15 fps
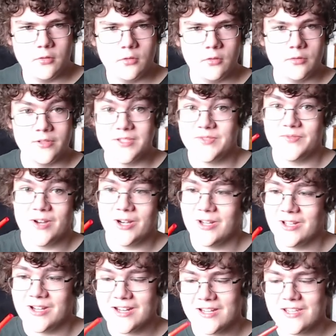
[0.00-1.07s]
This is very
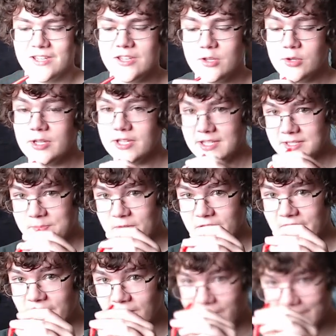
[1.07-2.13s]
good. You, it's
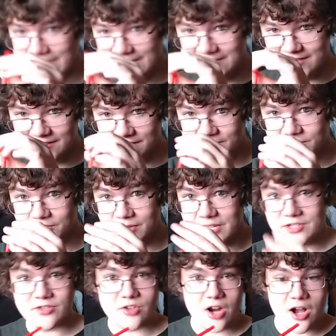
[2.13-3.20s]
birthday coffee because there's a red
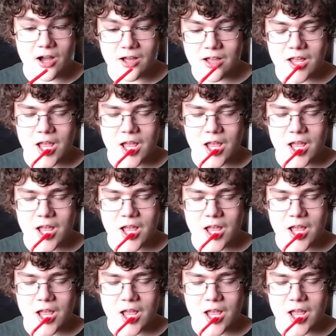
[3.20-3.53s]
straw.